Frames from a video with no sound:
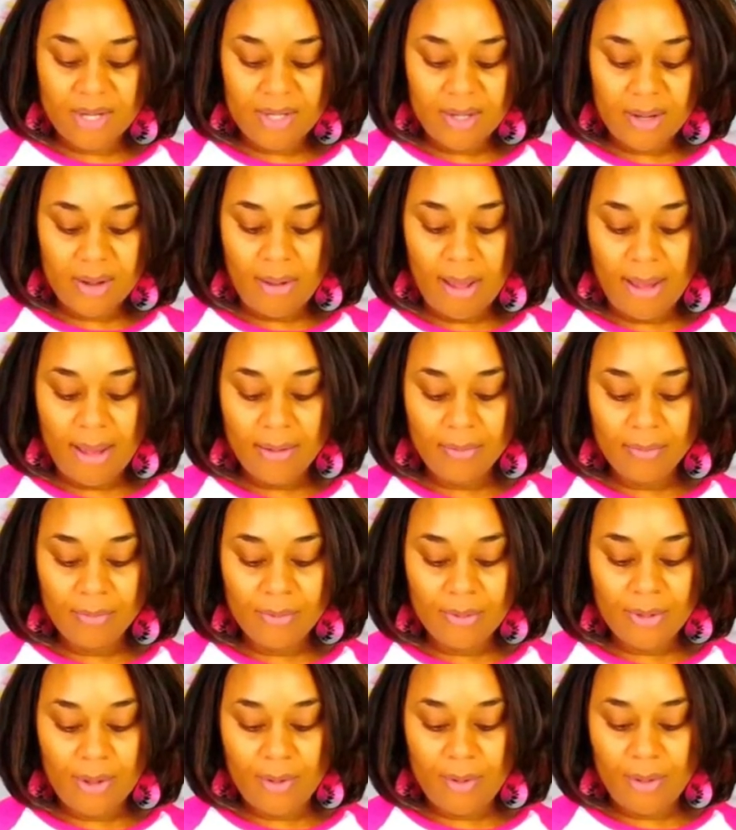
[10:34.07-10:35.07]
Now, I don't
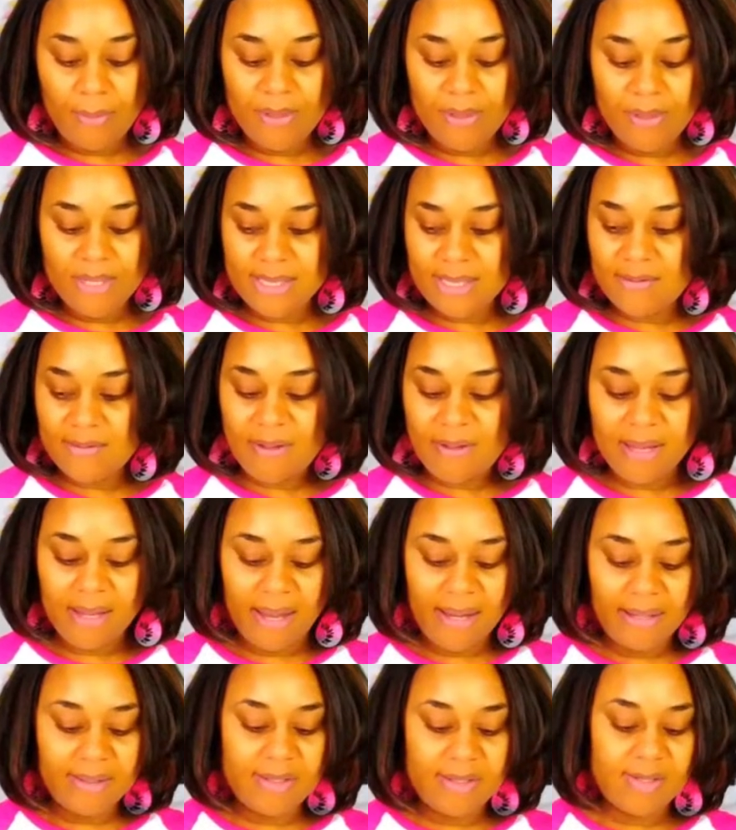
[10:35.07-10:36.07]
know. I'm going to see if I
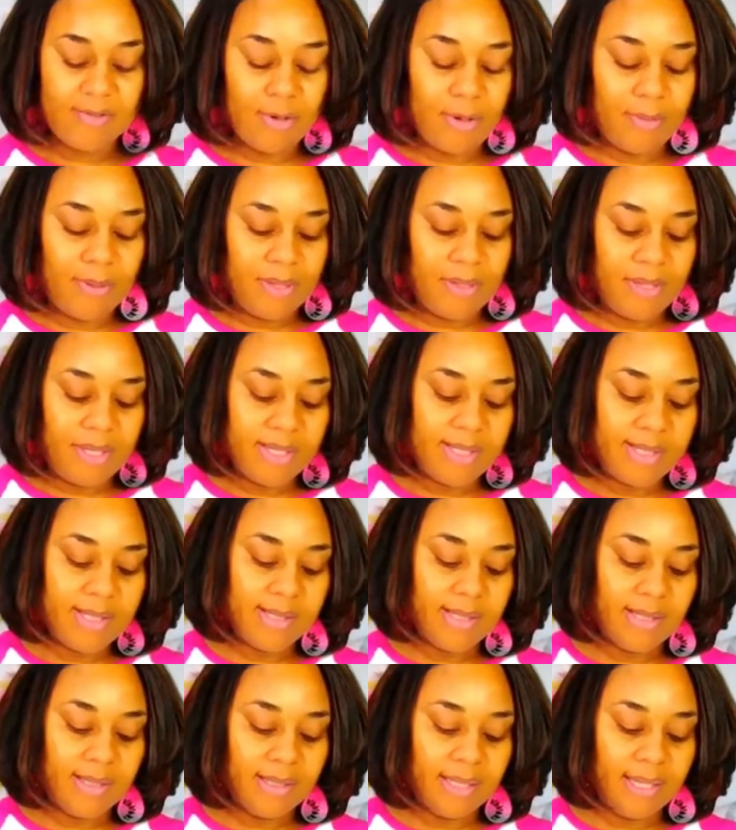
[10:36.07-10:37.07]
like this ribbon. This
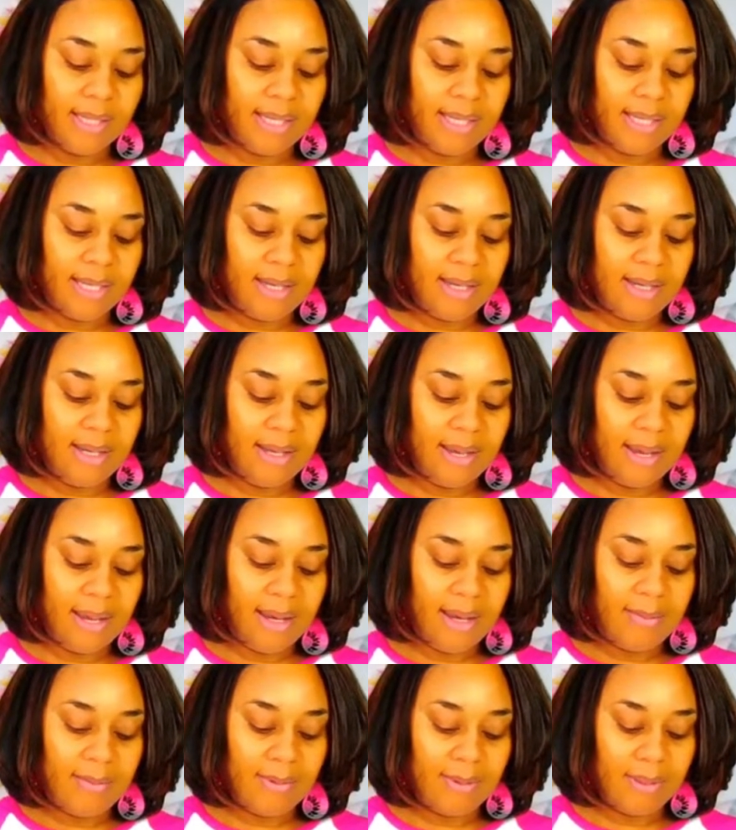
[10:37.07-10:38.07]
is a linen,
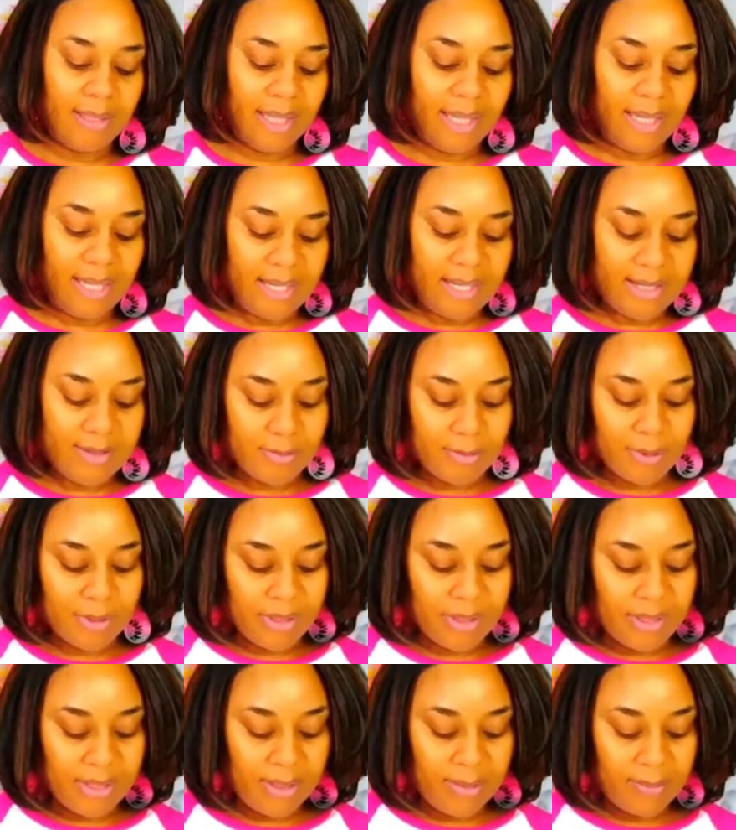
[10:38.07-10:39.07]
and linen is
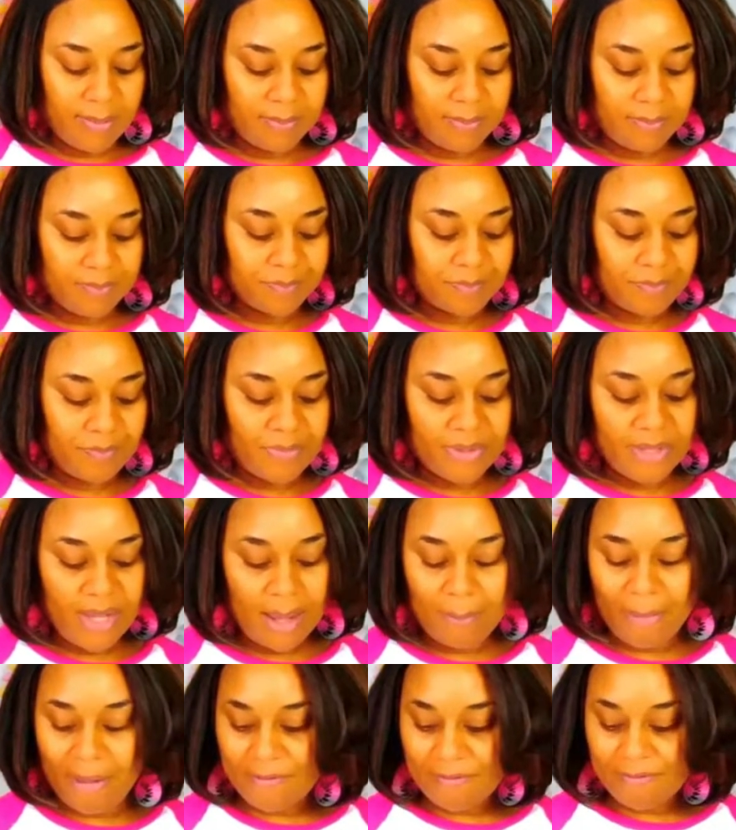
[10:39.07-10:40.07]
really
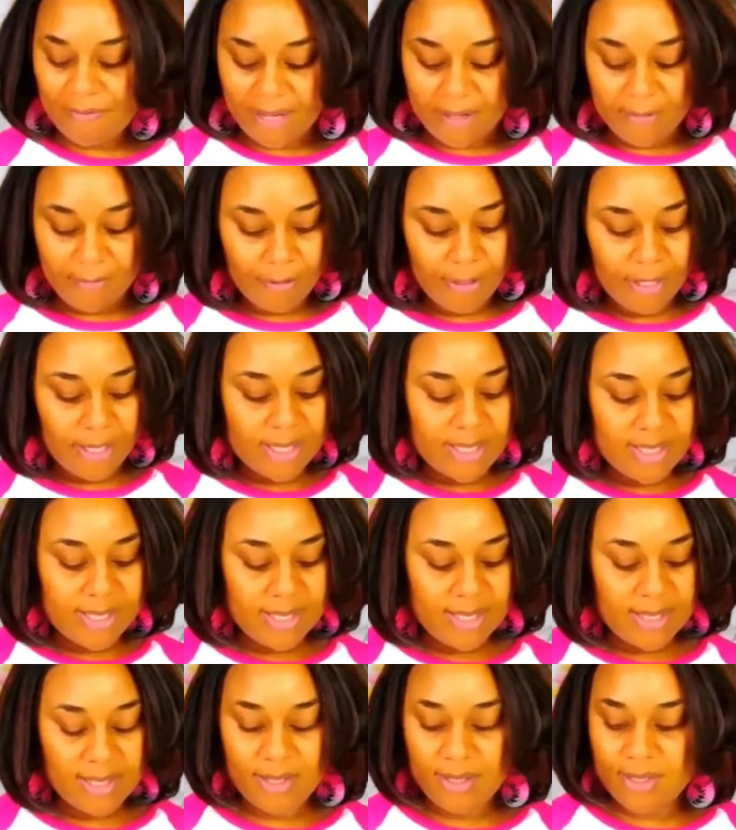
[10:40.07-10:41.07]
not my favorite
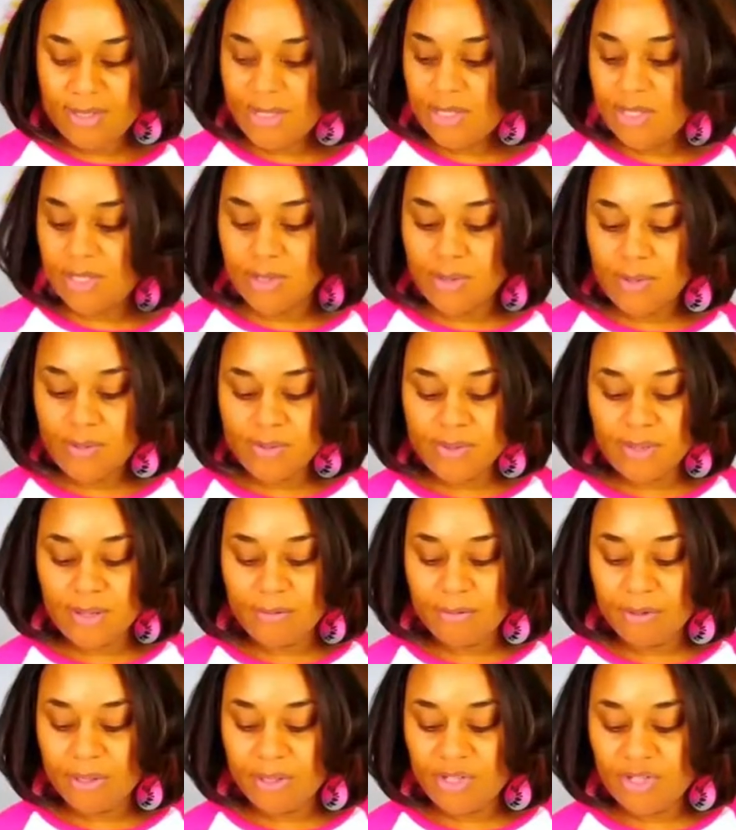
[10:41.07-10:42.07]
to use, and I
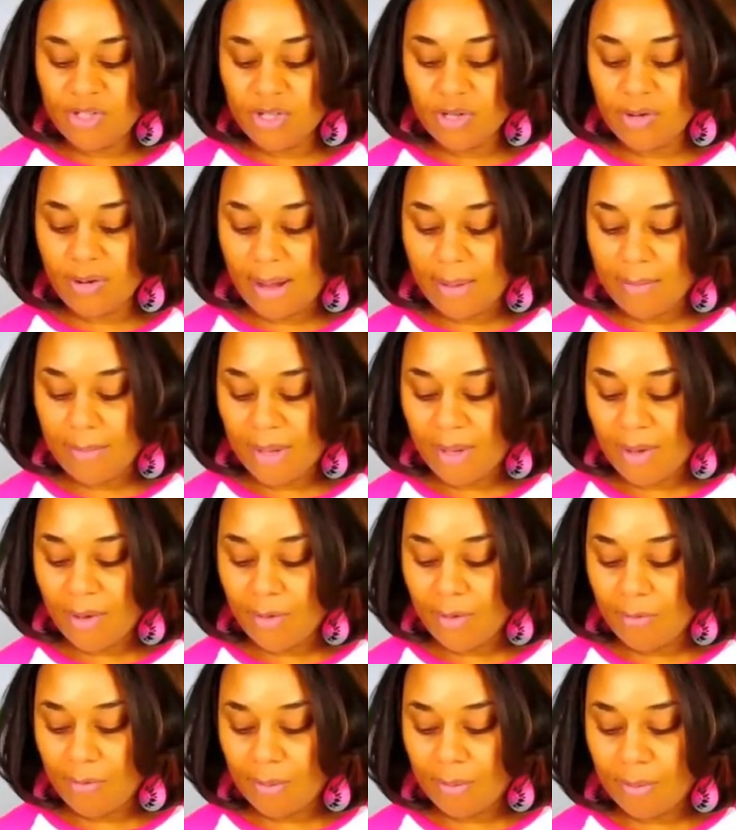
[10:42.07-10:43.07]
really should have grabbed my
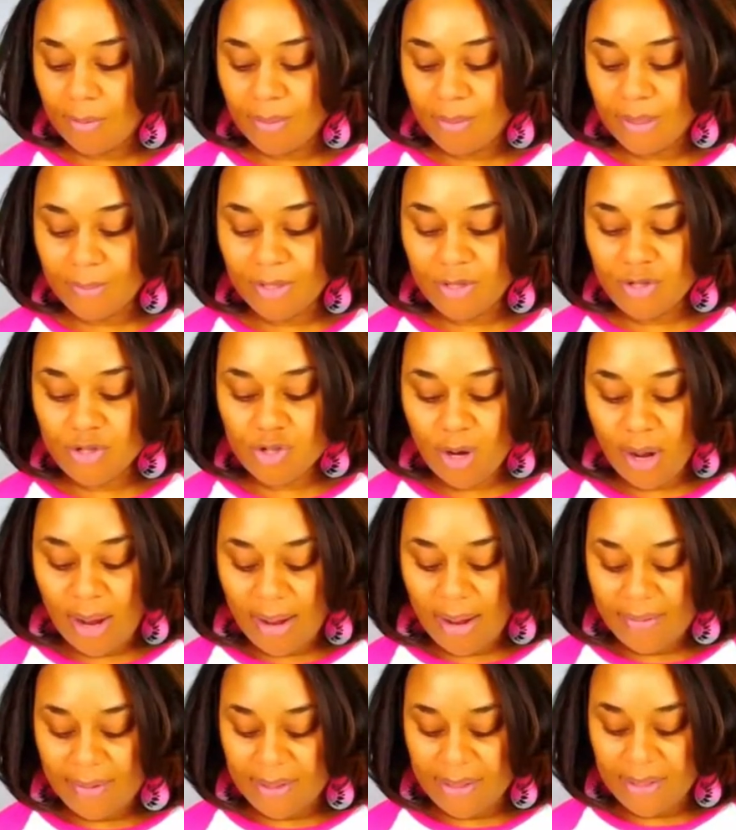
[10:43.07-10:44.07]
other ribbon, but I'm going to
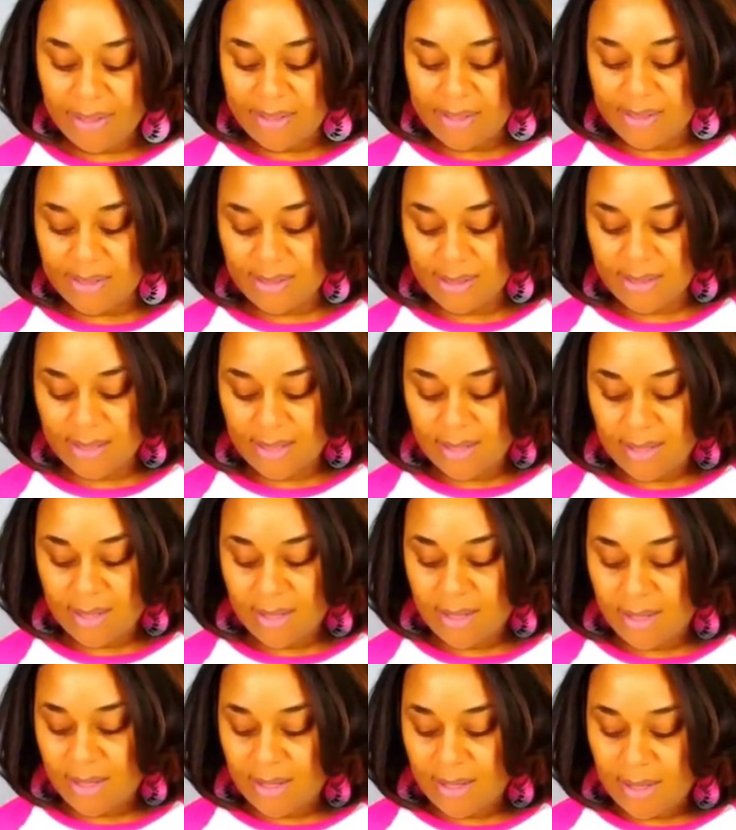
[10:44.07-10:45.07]
try this.
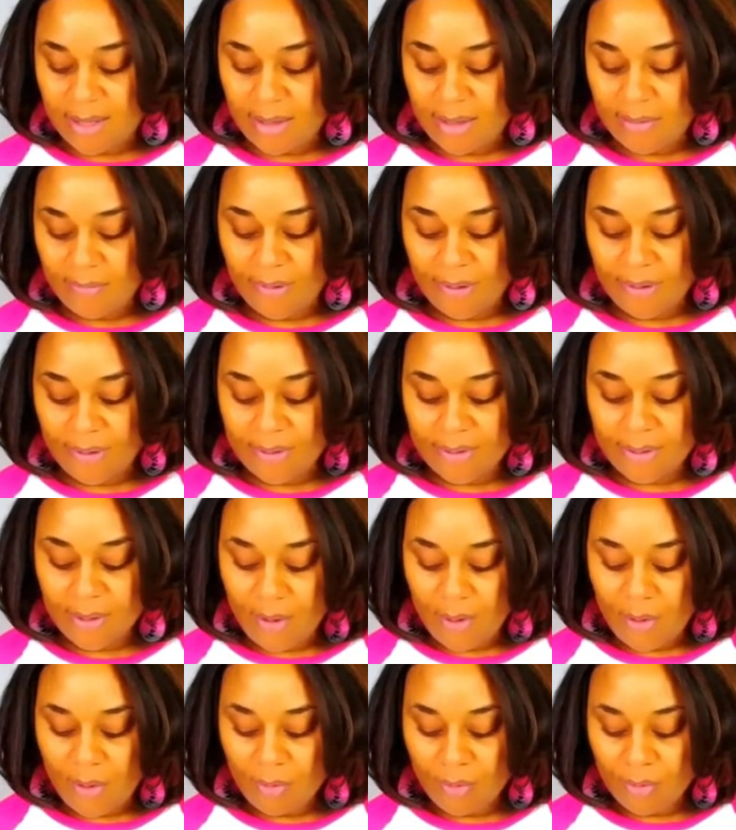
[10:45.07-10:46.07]
And if I
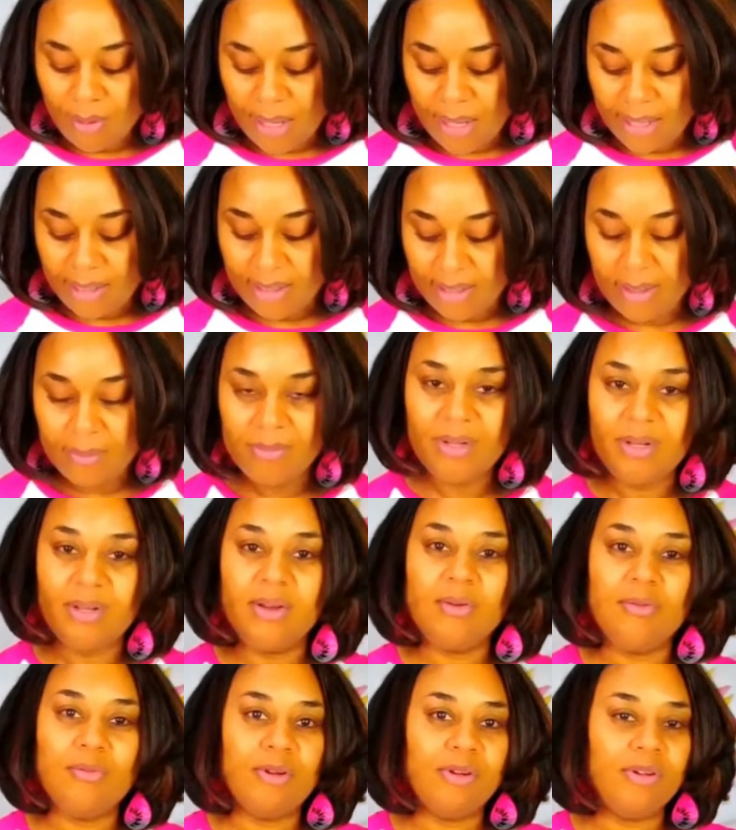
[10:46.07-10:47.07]
don't like it, I'm going to
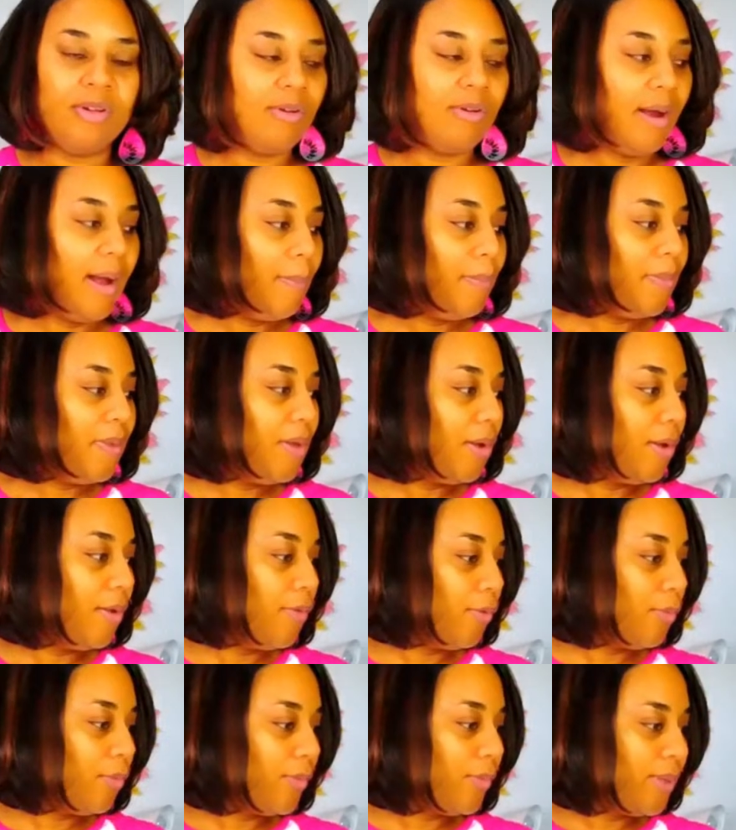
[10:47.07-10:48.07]
go run and grab the
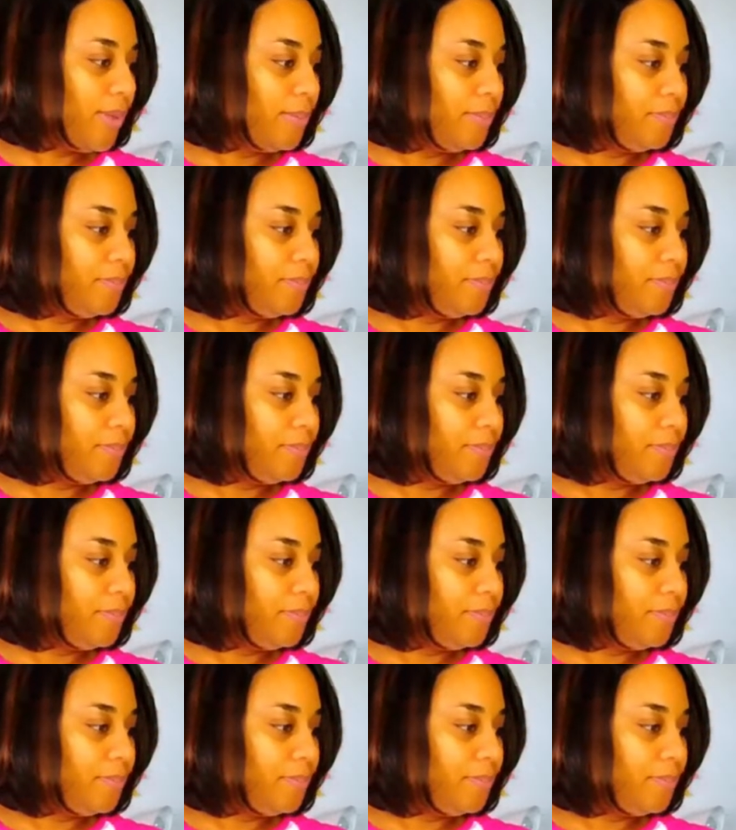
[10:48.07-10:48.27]
other one.